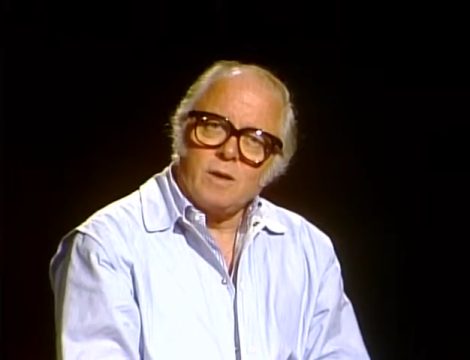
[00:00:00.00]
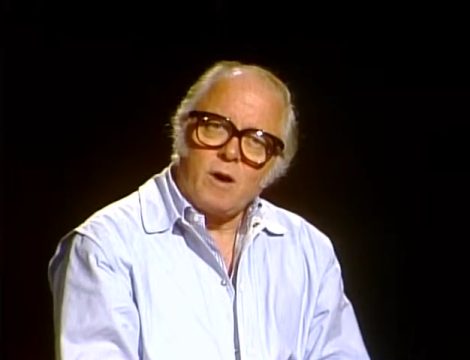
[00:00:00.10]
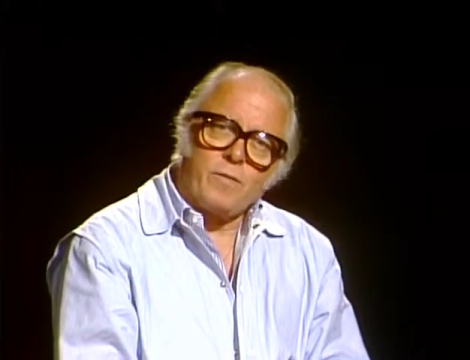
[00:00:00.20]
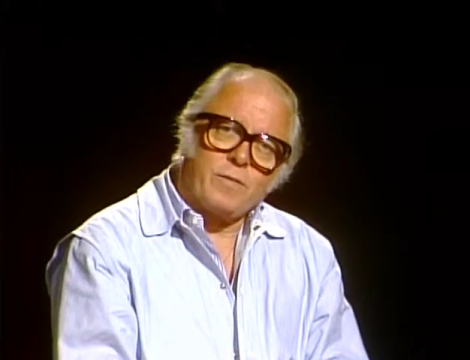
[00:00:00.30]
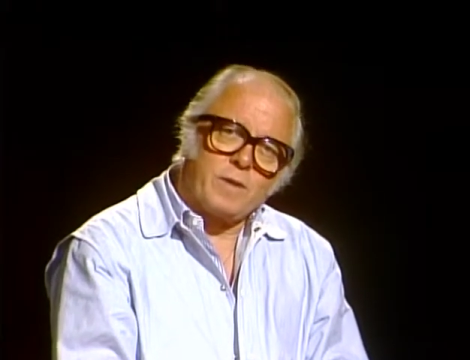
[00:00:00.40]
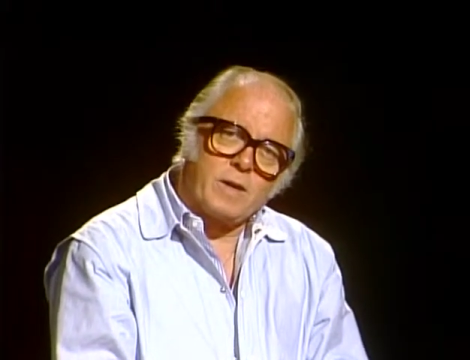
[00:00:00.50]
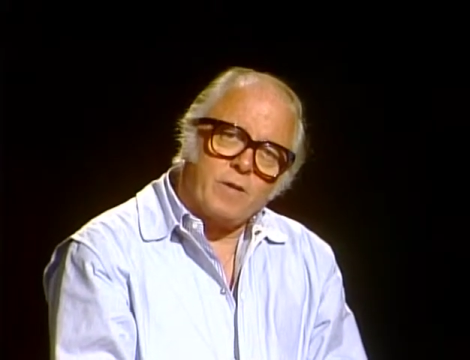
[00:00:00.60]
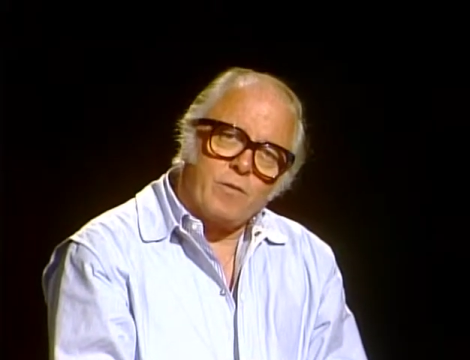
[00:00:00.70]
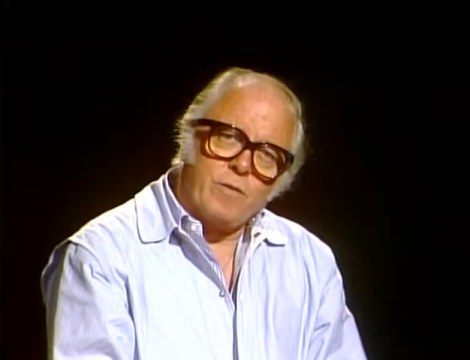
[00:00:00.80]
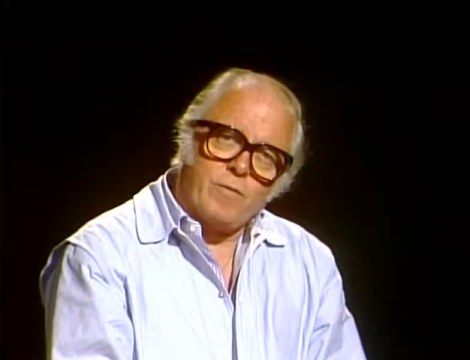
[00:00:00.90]
often
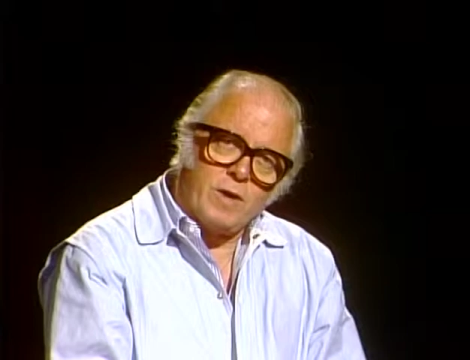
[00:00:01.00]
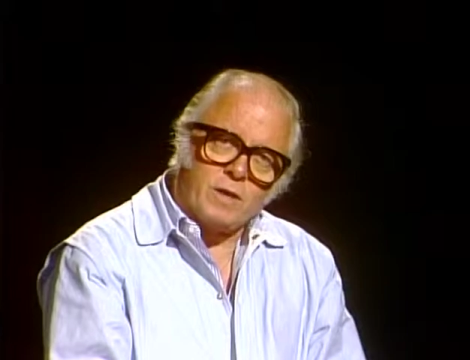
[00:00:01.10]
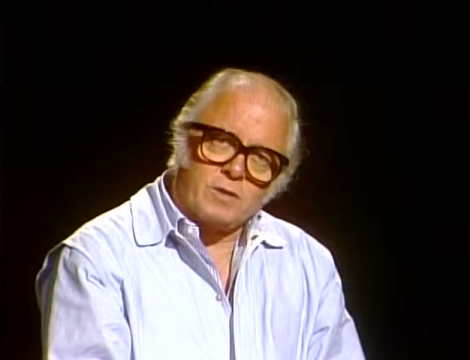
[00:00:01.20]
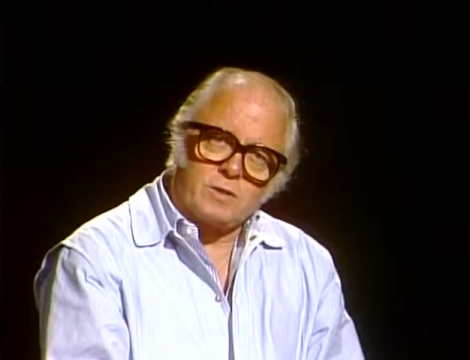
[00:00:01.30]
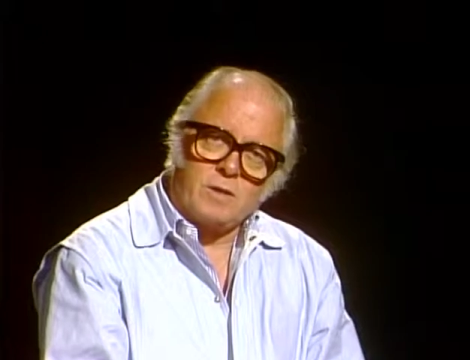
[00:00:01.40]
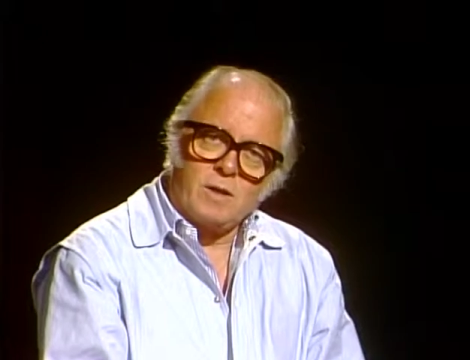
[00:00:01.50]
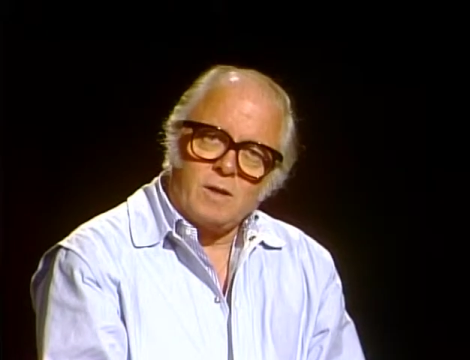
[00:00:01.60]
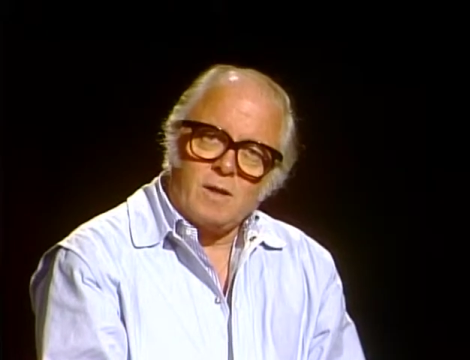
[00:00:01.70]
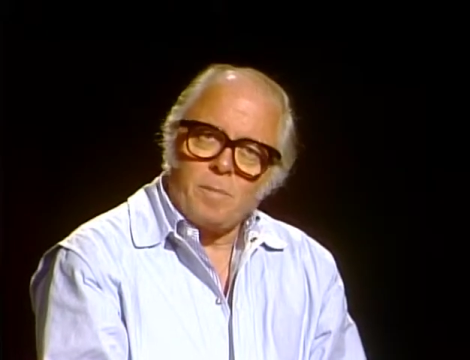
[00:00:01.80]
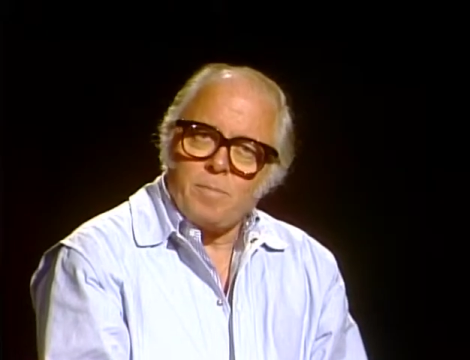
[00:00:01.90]
can reverse
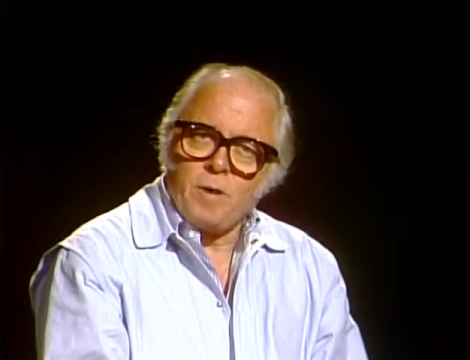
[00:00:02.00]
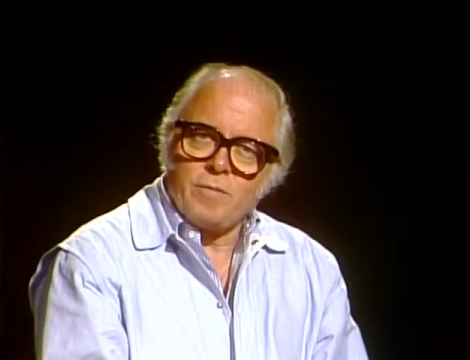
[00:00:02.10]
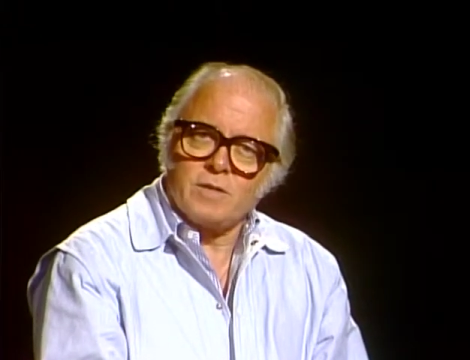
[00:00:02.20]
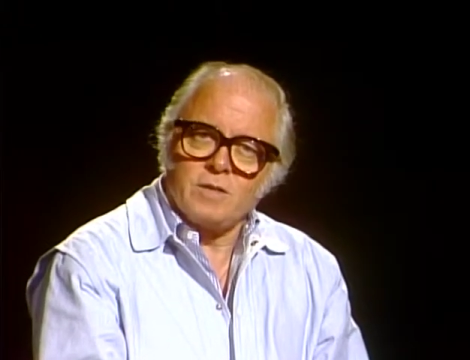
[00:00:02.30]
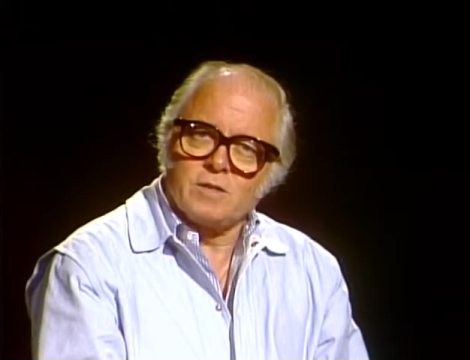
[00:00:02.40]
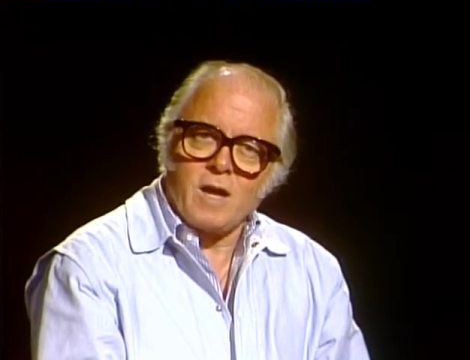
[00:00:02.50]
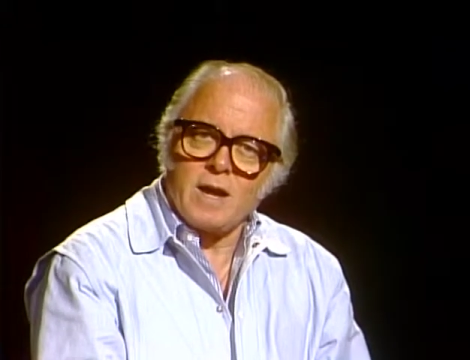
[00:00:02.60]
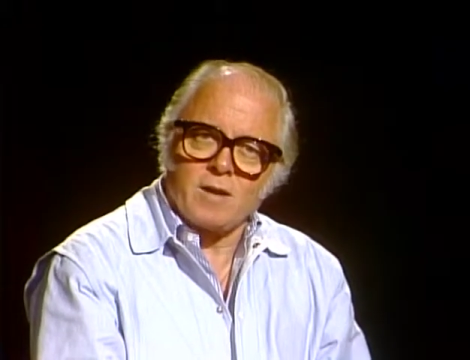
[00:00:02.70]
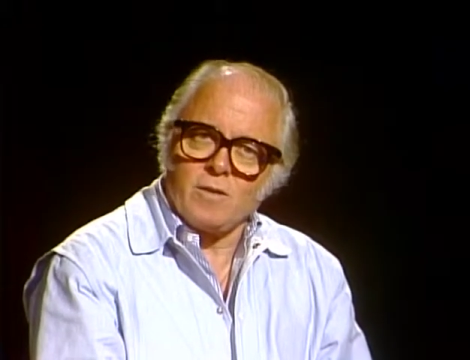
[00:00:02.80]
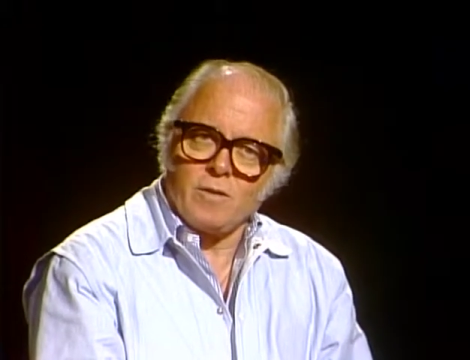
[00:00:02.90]
a poverty
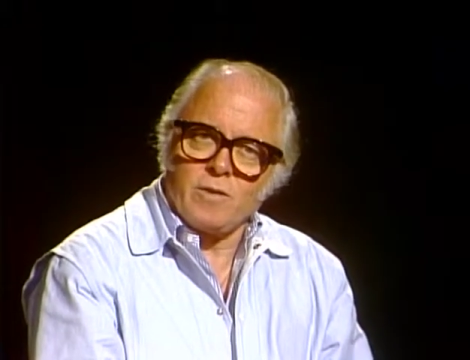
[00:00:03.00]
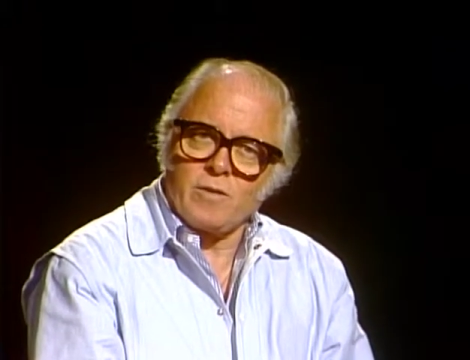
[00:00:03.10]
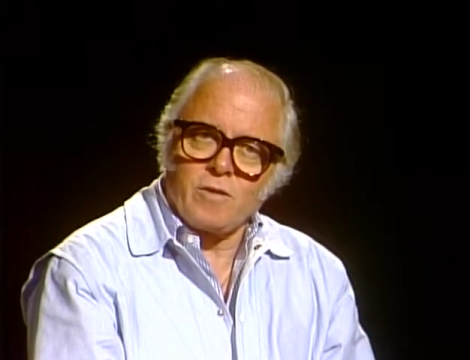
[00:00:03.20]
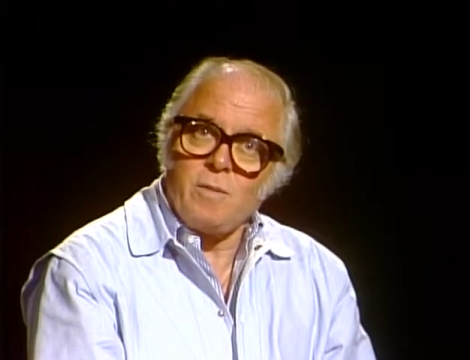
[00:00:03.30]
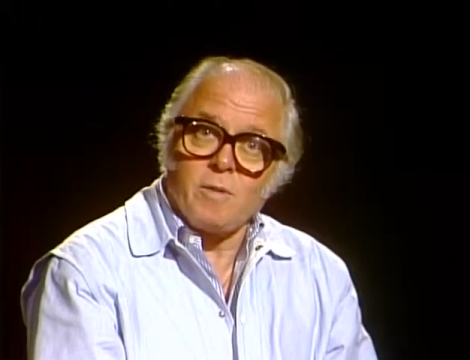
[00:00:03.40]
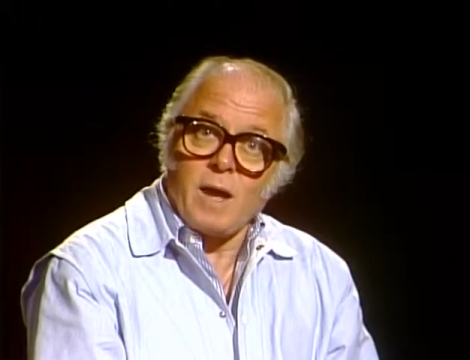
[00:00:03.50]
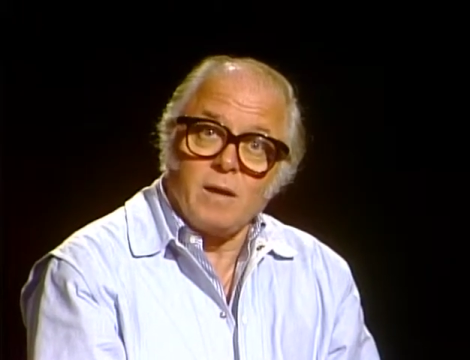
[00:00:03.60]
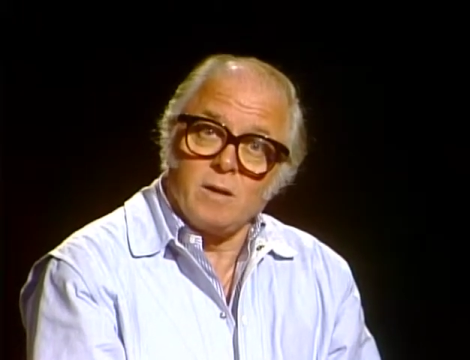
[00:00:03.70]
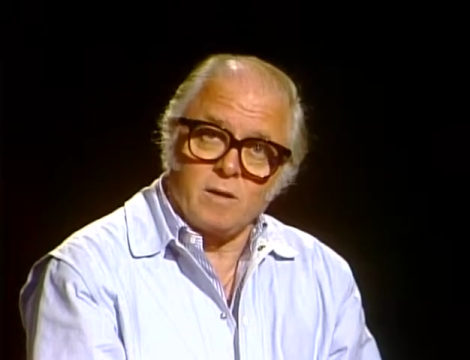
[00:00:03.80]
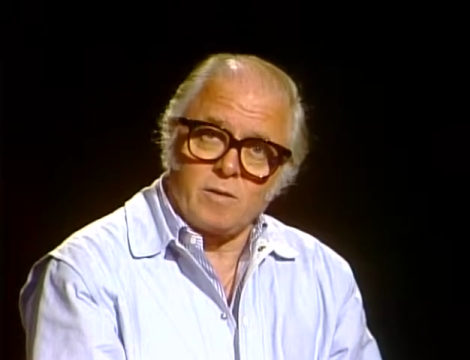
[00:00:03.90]
cycle that seems
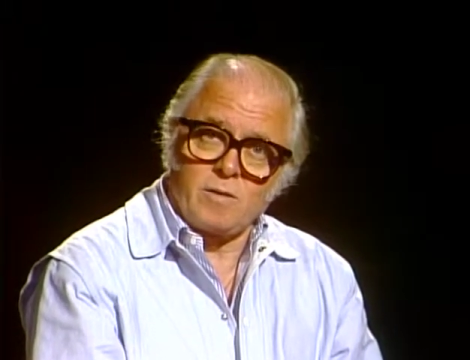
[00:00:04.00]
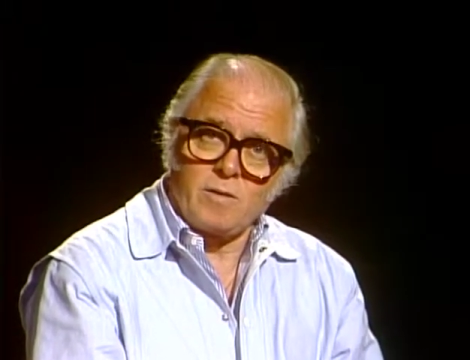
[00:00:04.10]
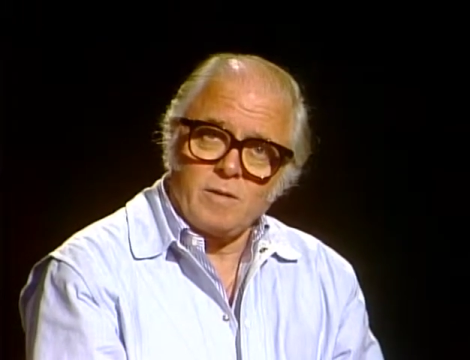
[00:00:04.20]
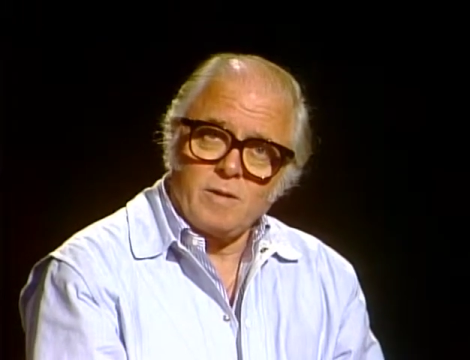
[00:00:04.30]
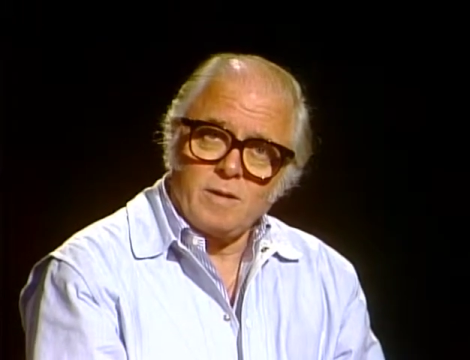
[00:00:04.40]
endless,